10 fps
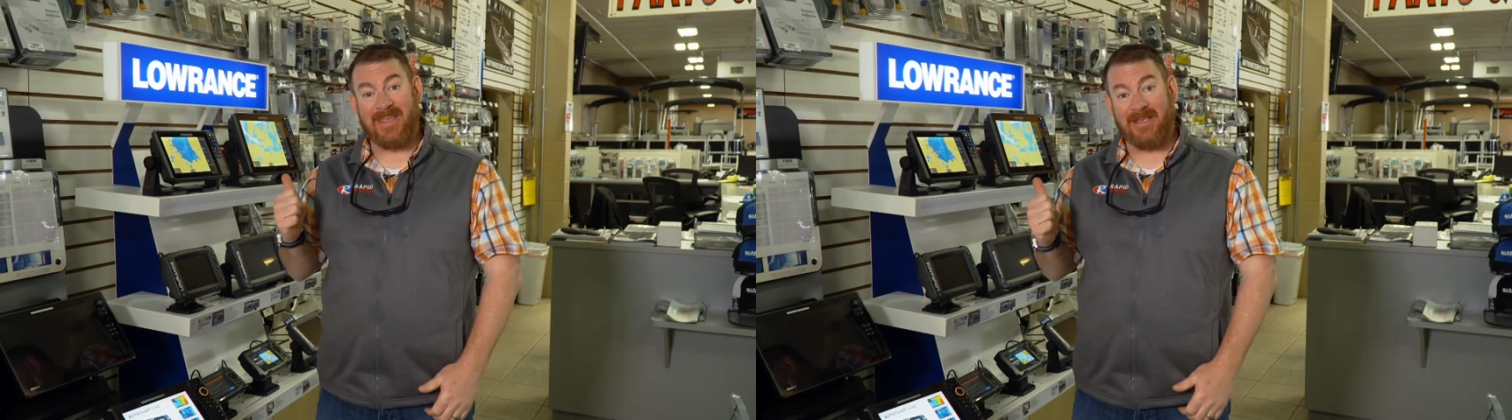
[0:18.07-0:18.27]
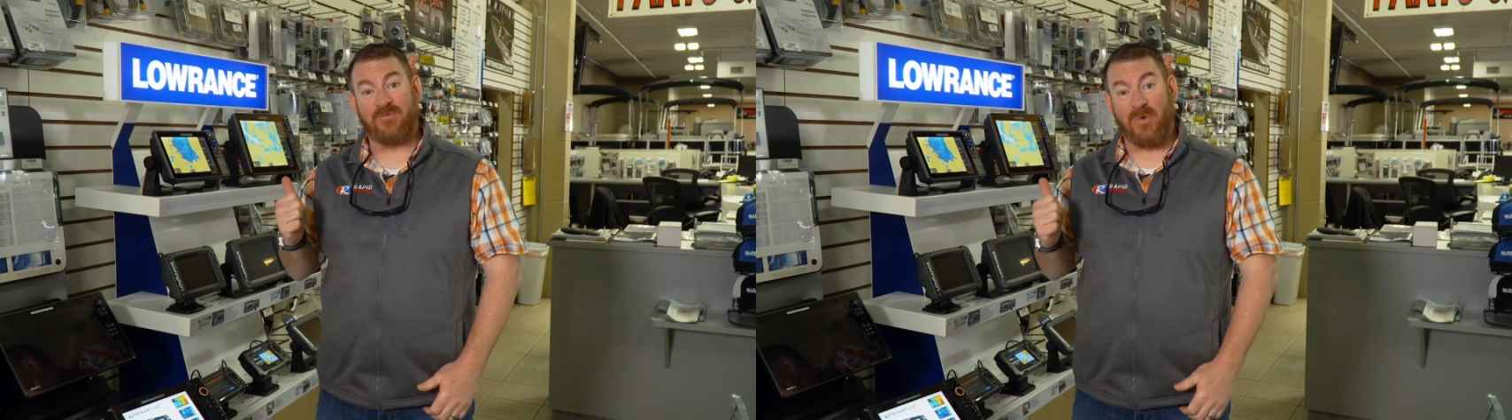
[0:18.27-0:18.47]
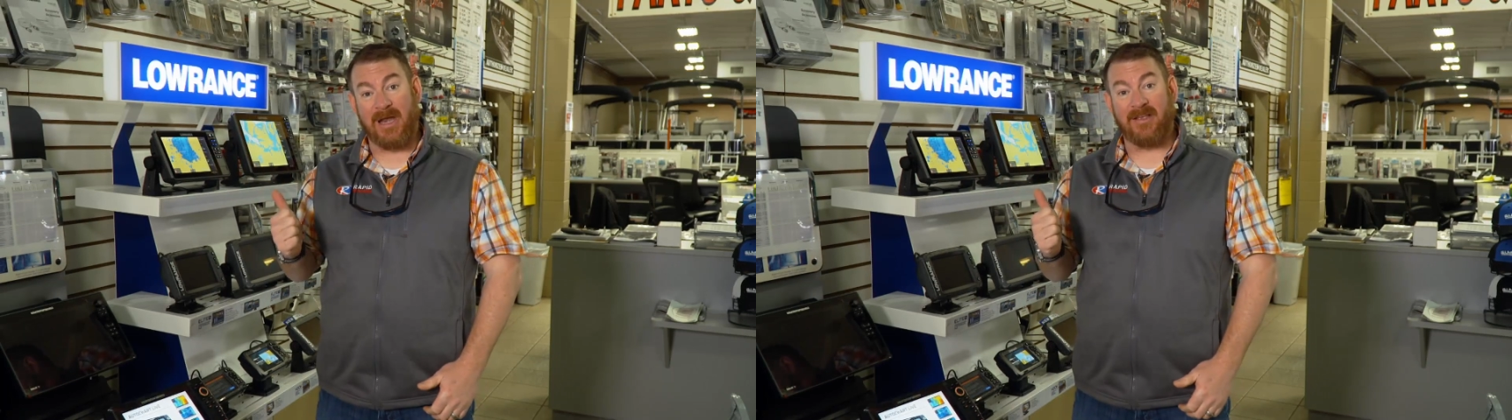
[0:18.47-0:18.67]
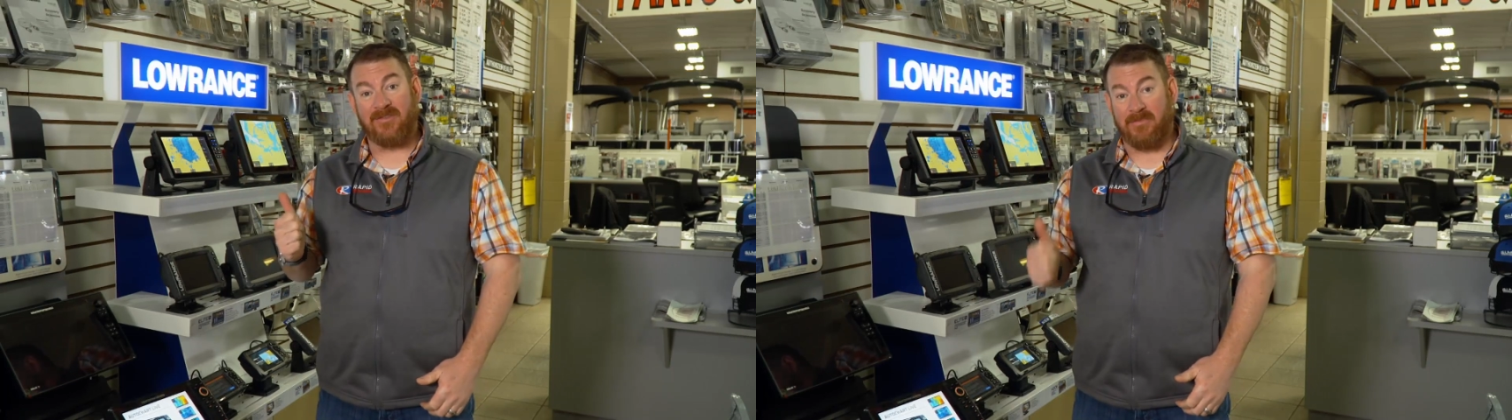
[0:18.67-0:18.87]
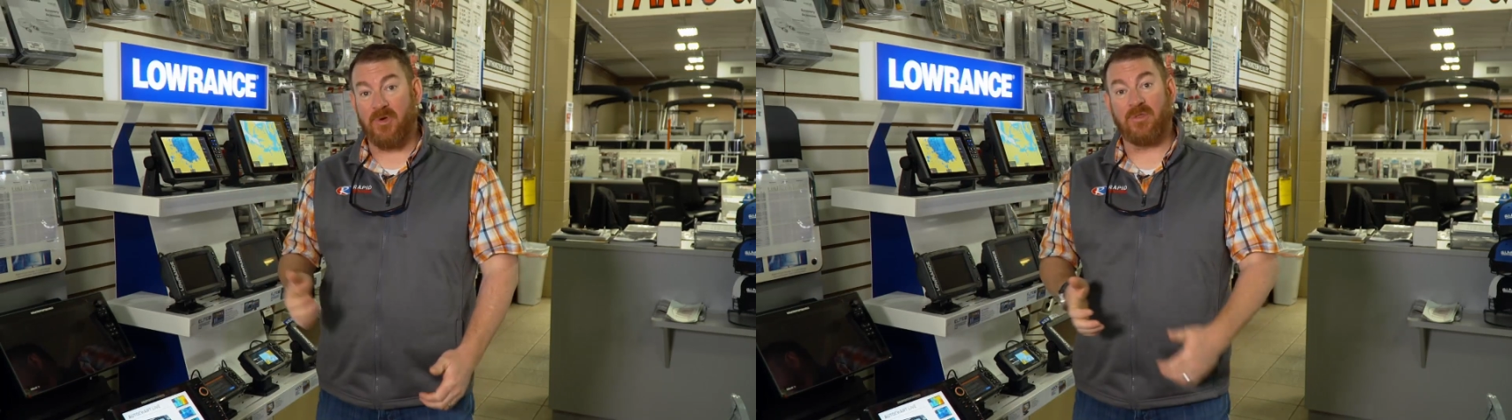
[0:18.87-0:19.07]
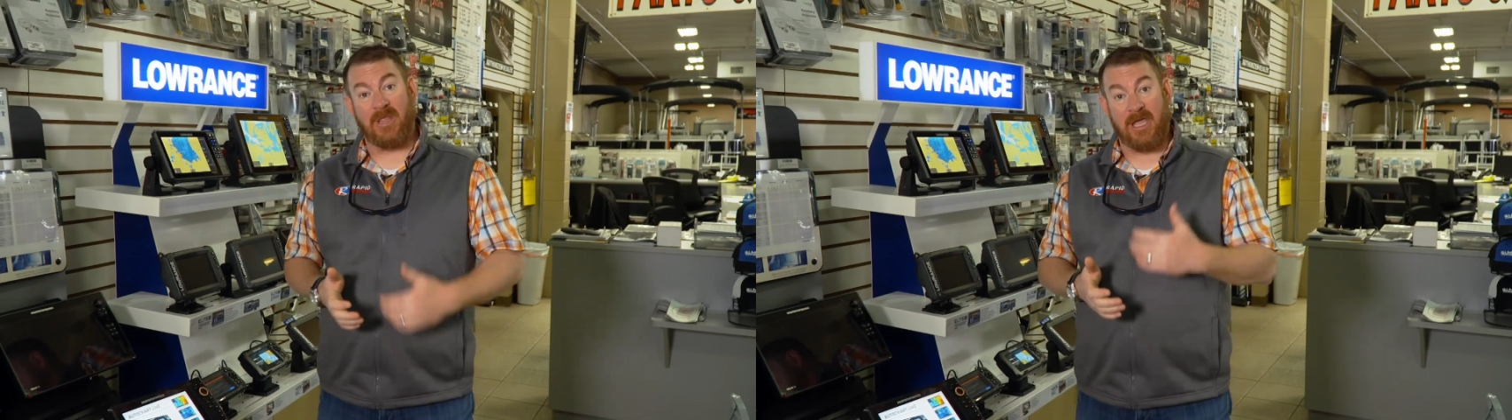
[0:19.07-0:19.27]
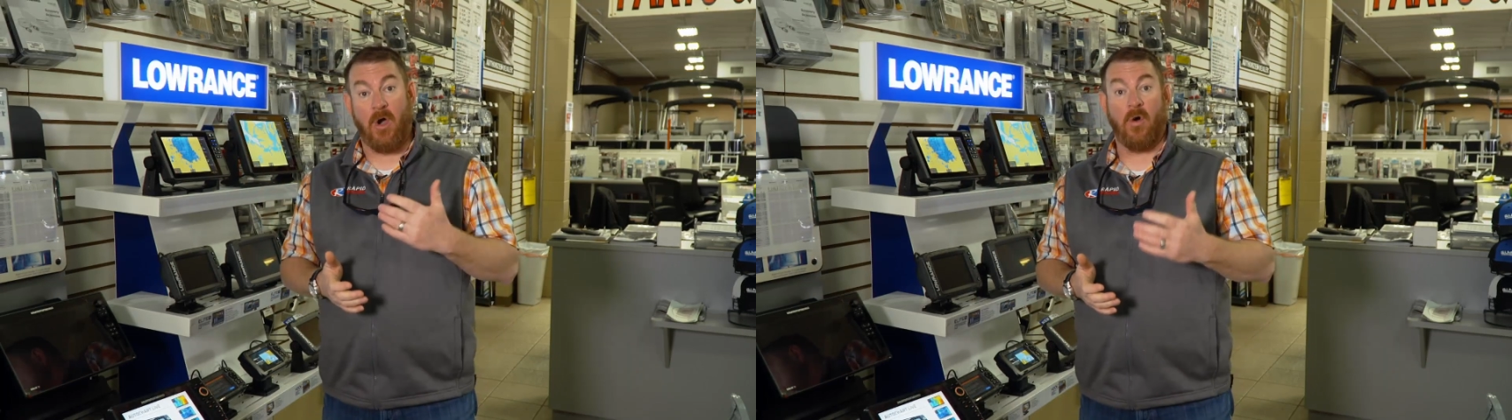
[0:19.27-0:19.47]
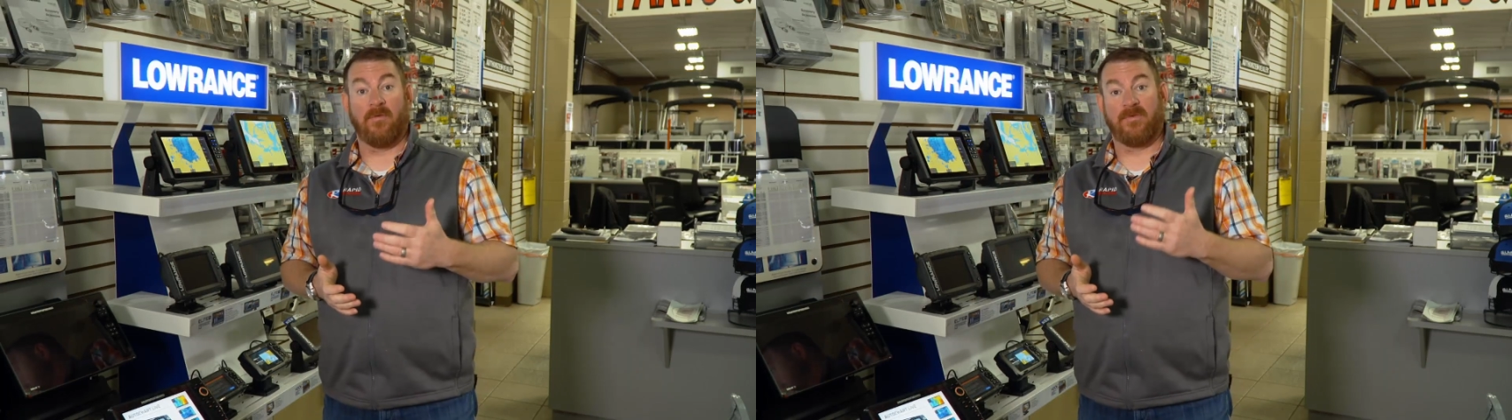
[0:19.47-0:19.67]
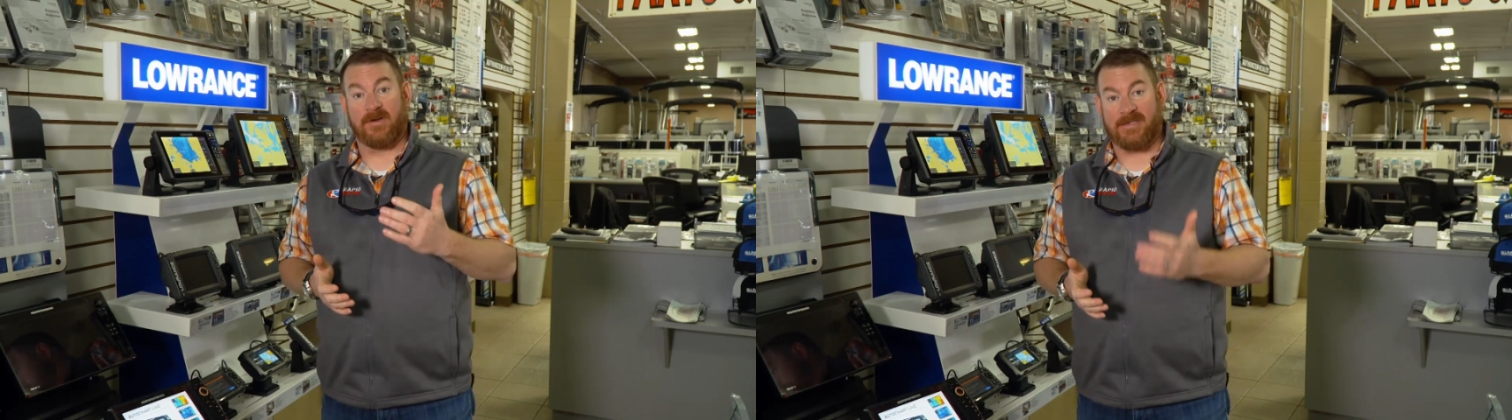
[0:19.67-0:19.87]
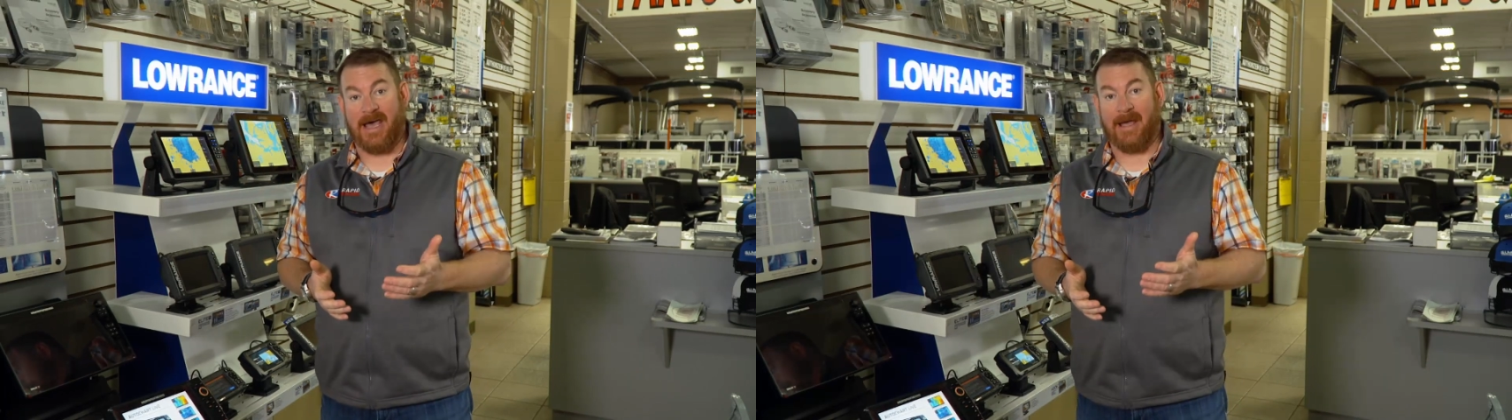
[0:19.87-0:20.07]
things running smoothly
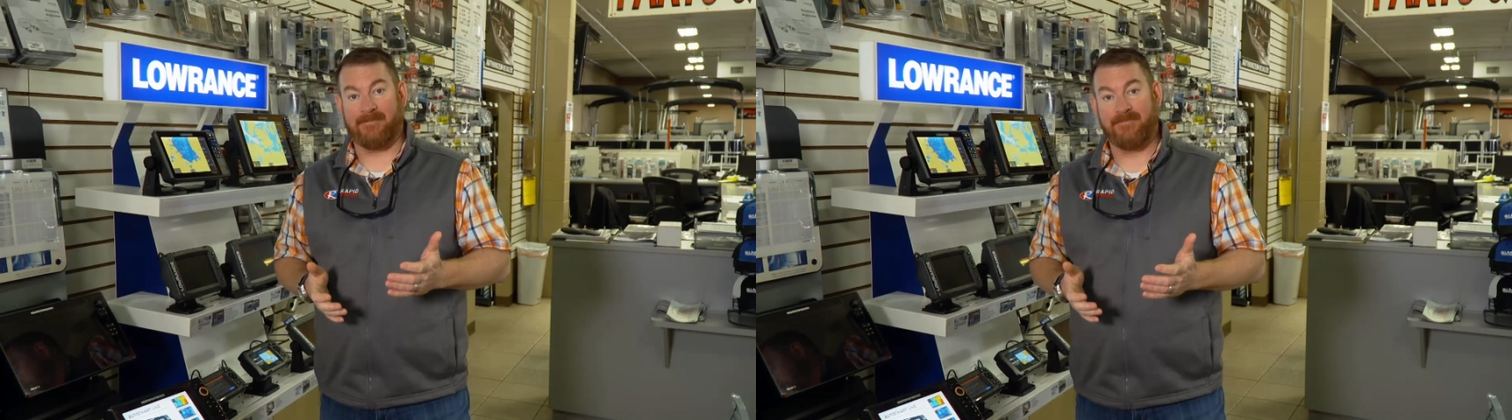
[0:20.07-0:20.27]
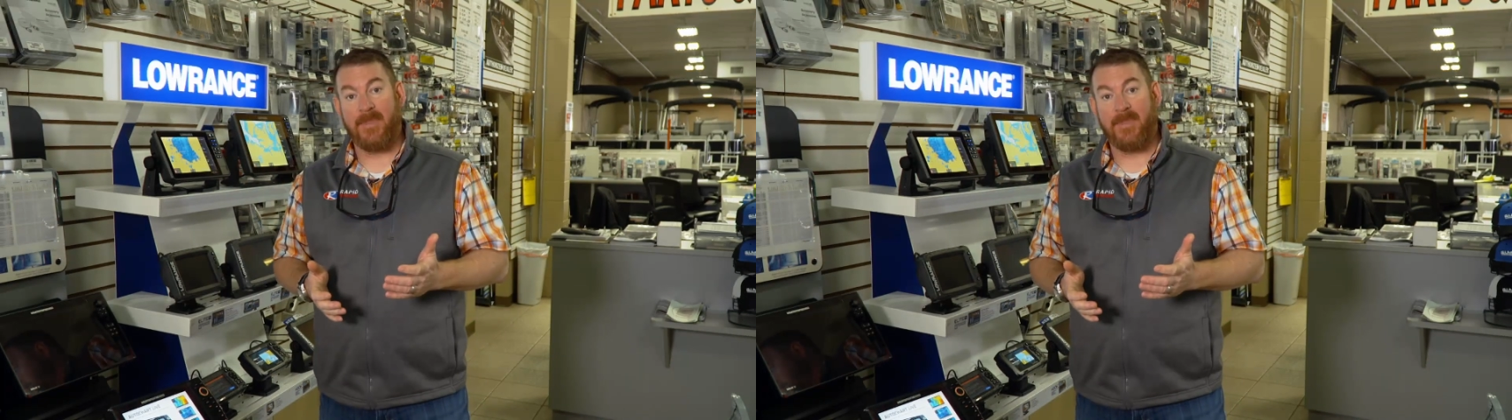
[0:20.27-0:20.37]
over time.